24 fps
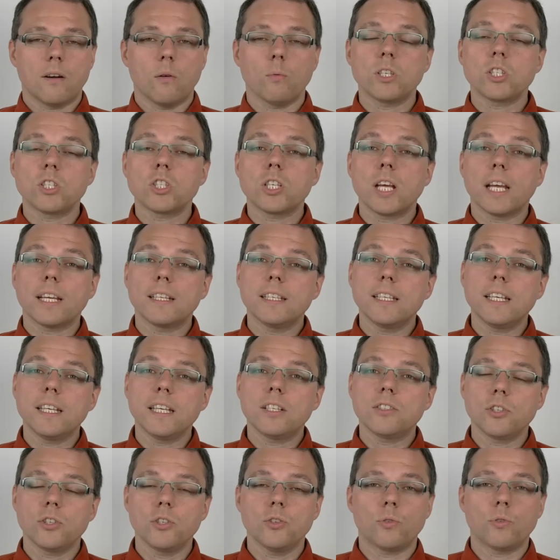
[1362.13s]
Which
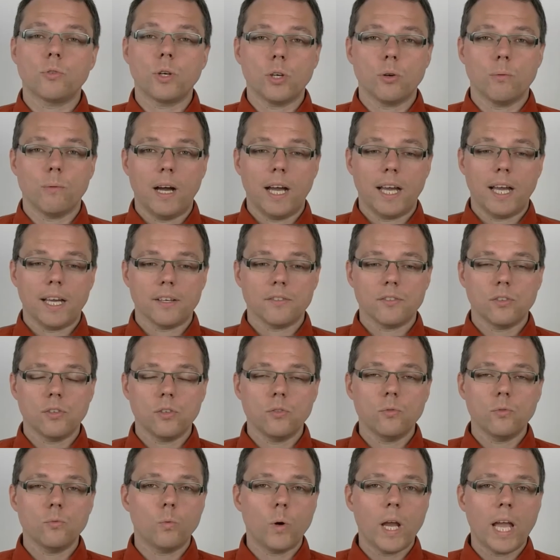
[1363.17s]
technique do you require?
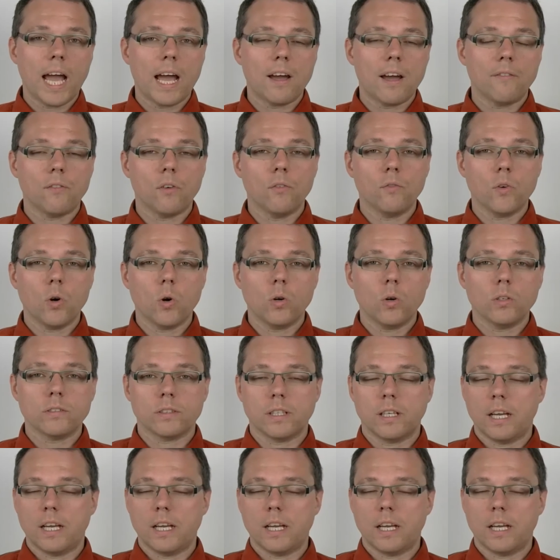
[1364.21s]
So we have, of course,